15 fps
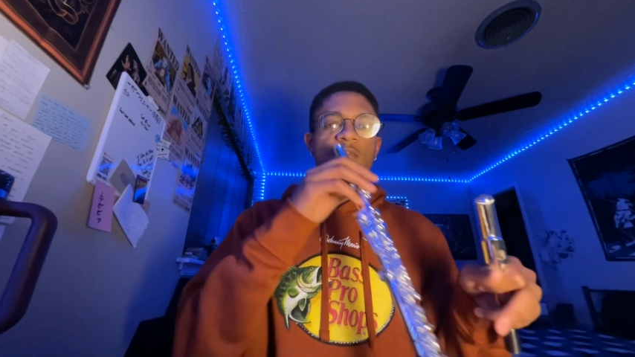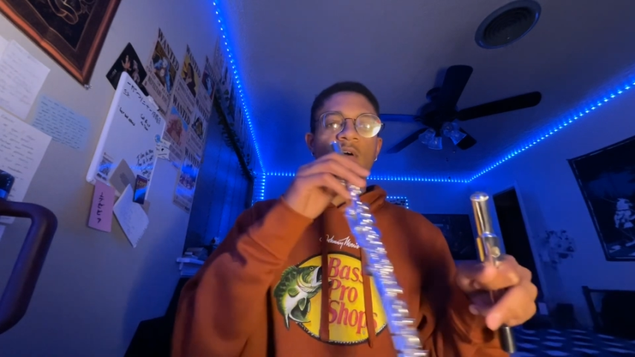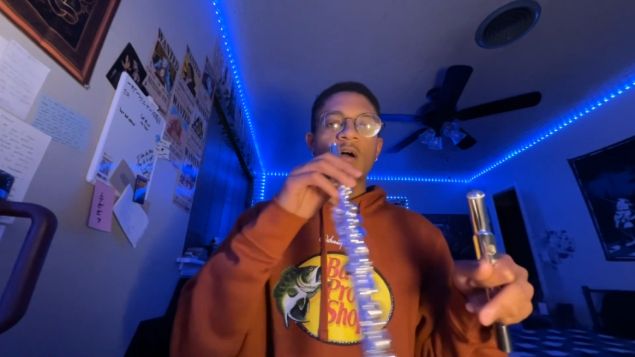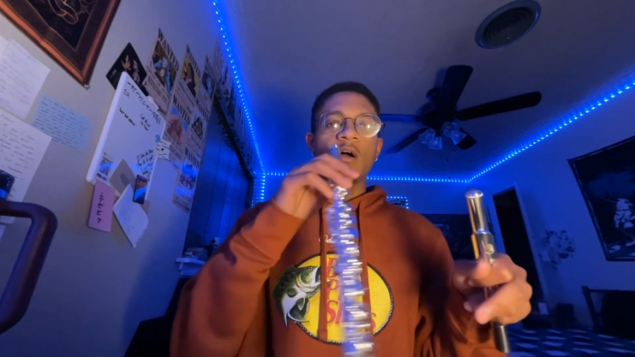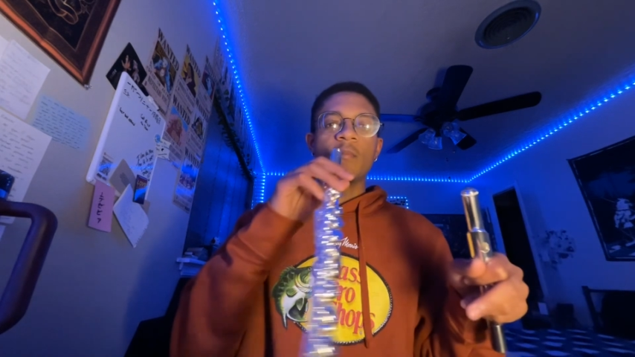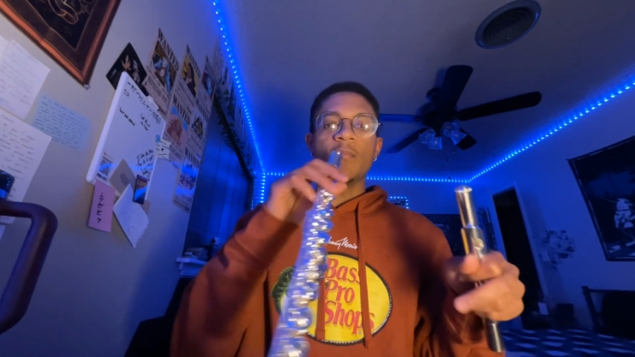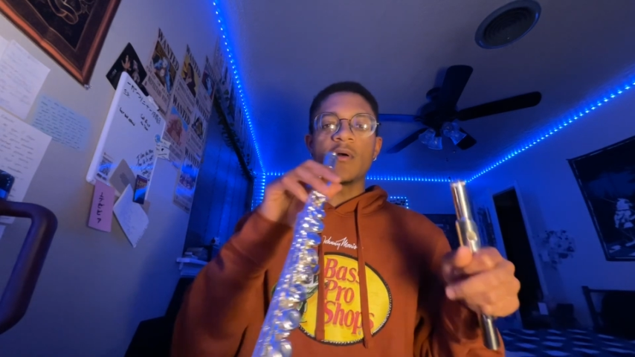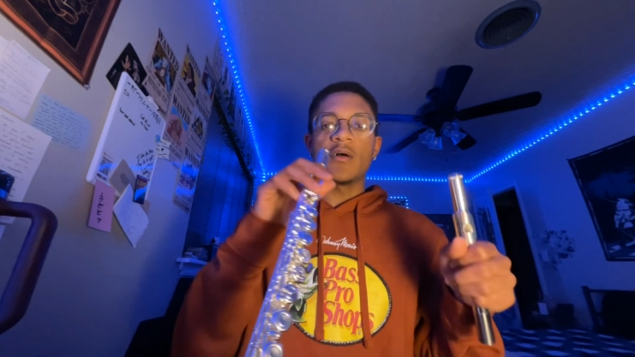
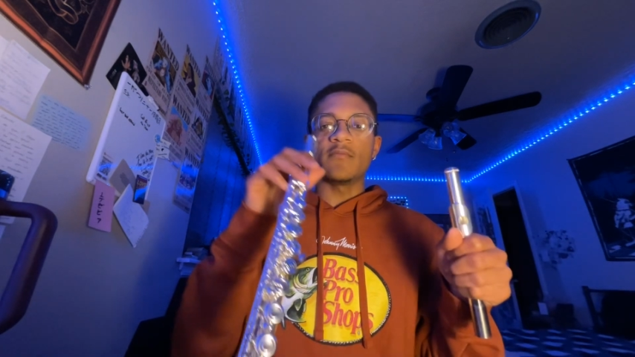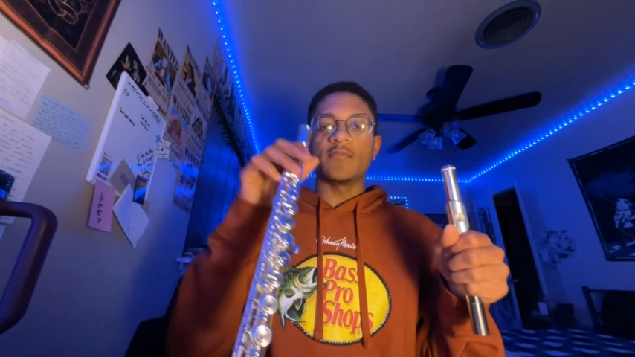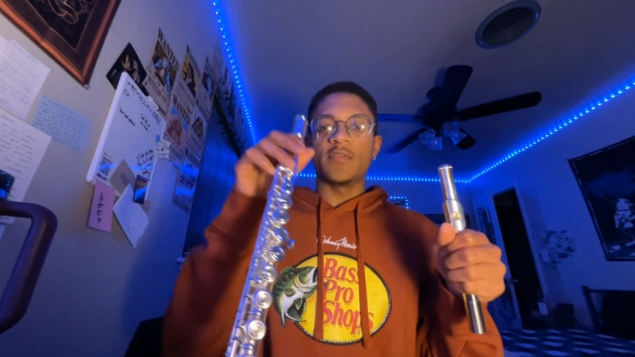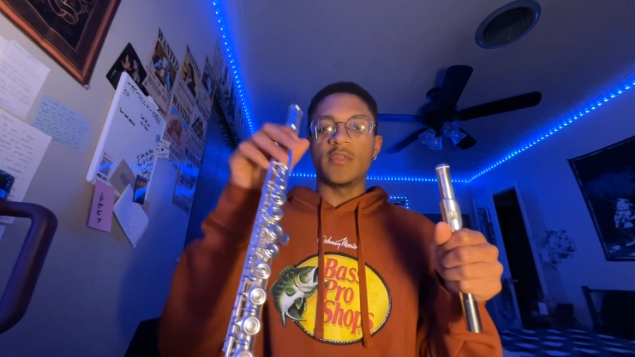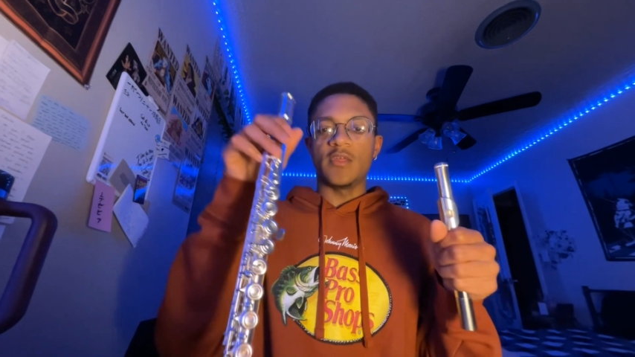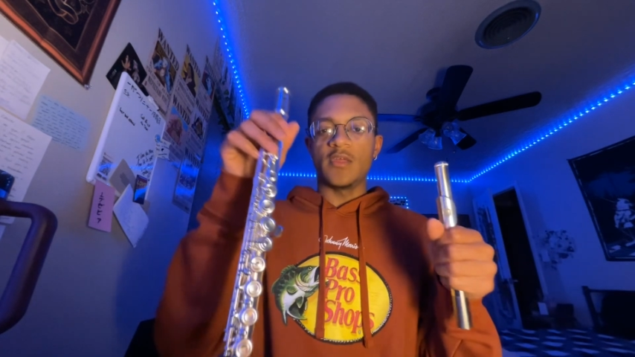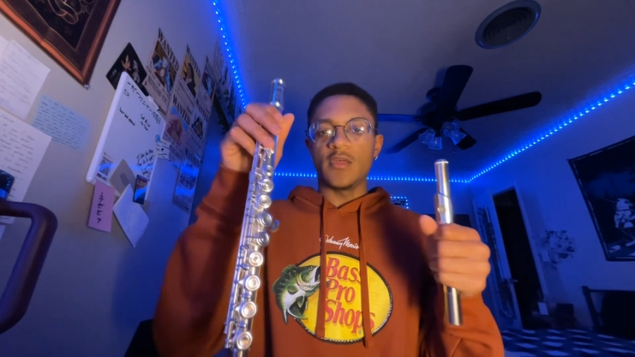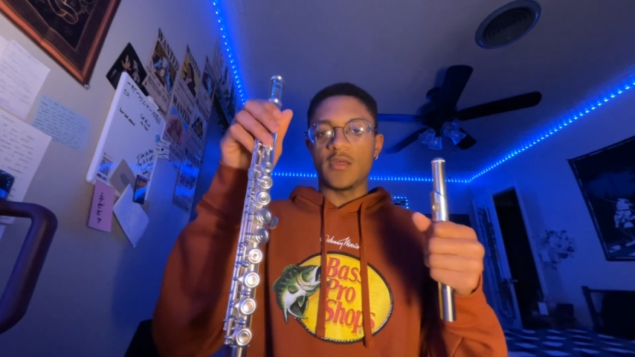top of
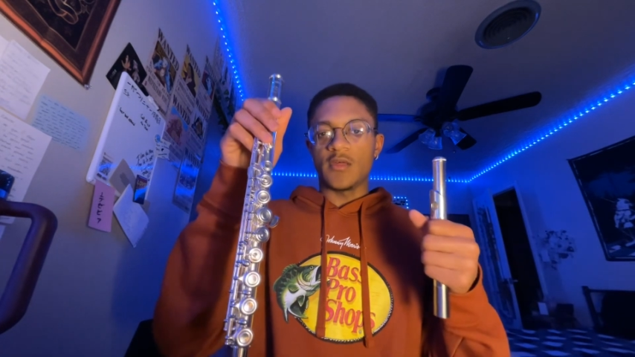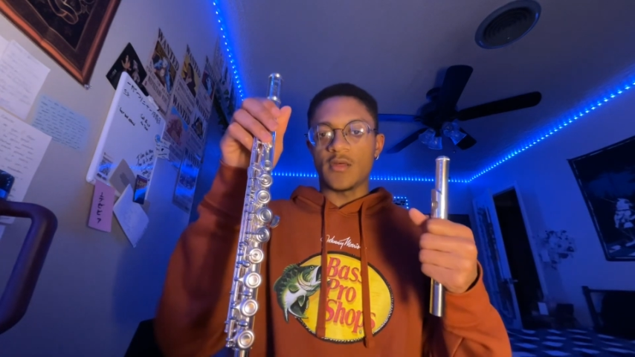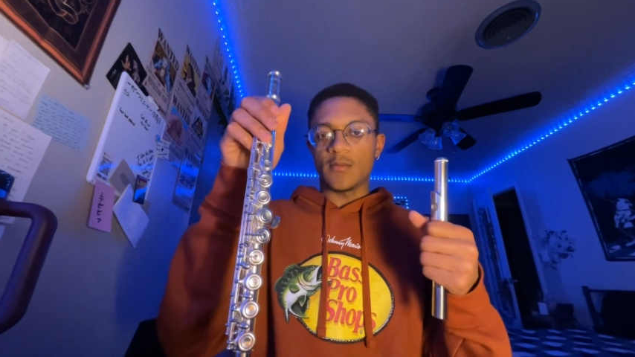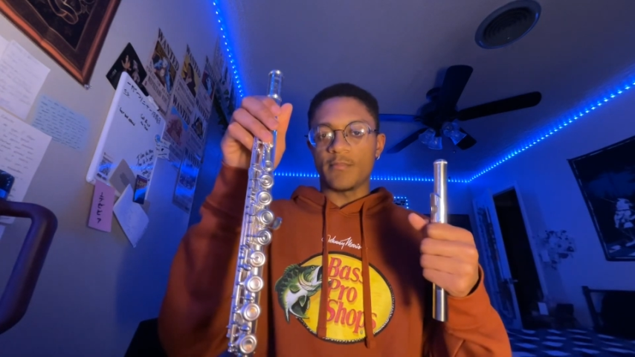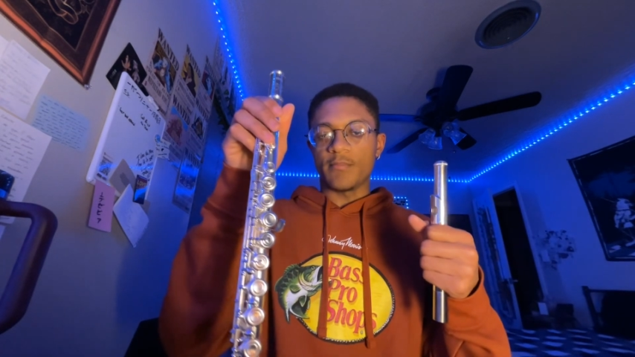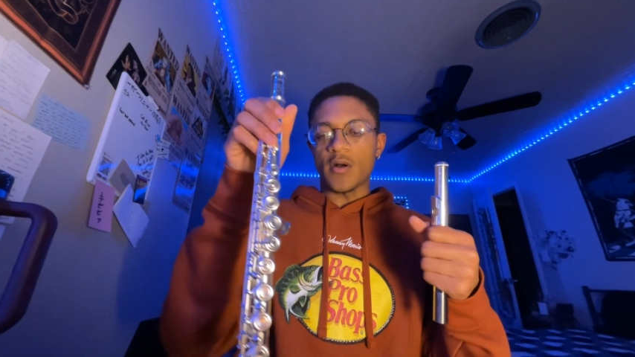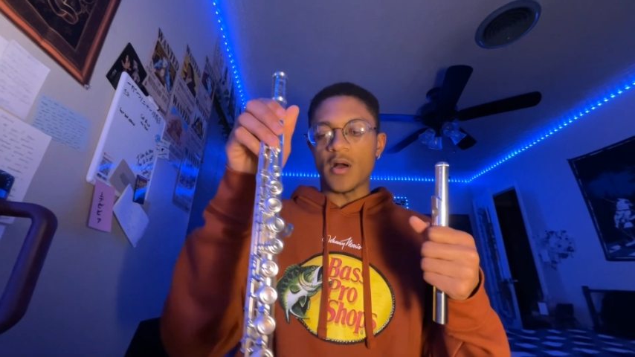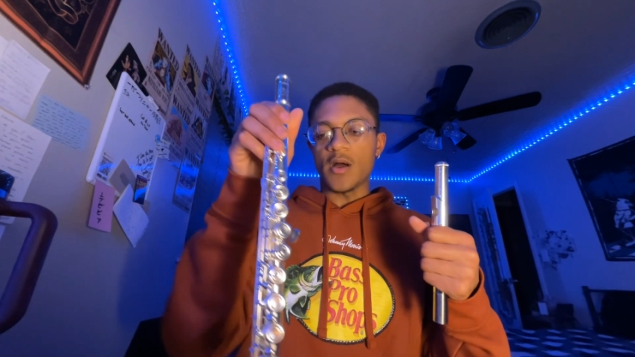the
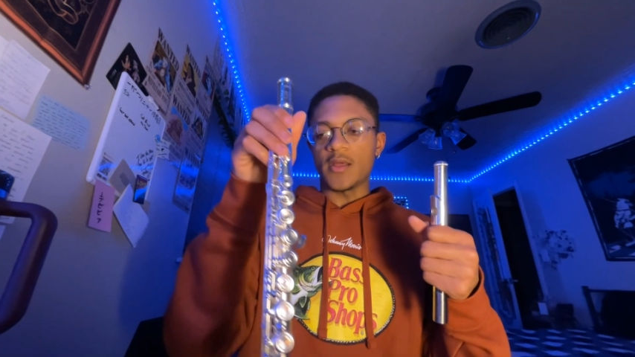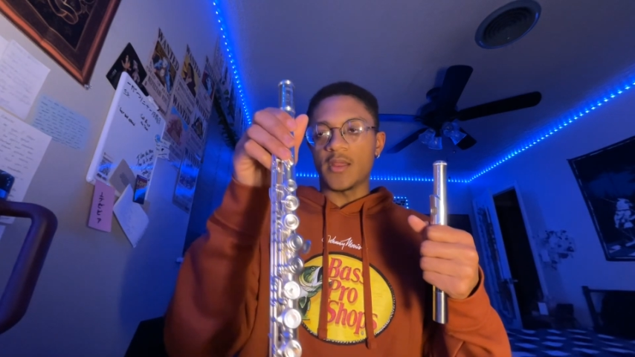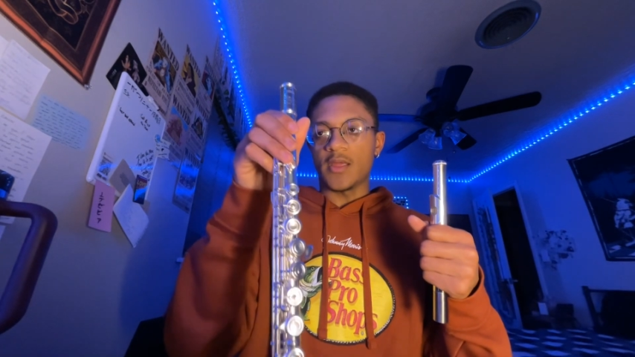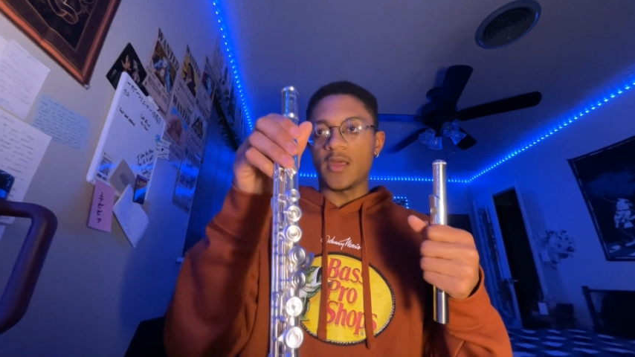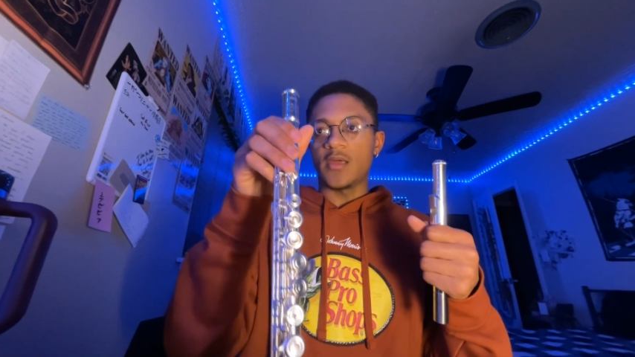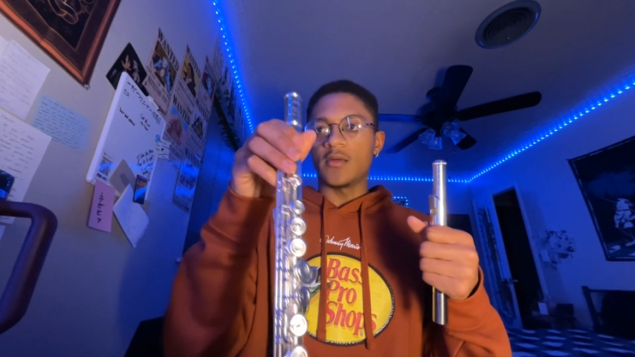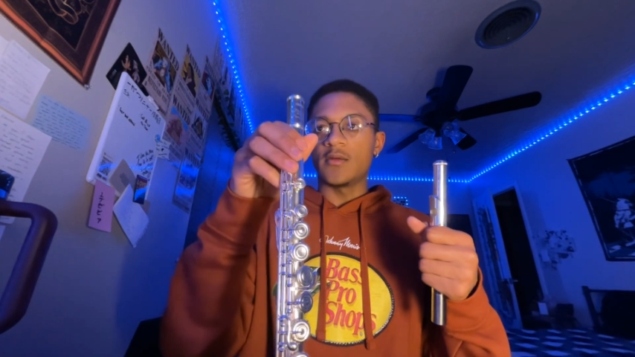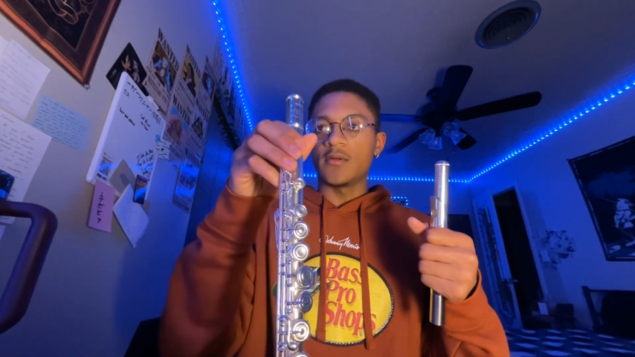
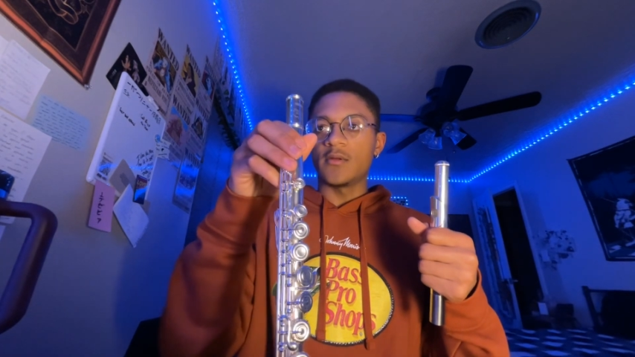body,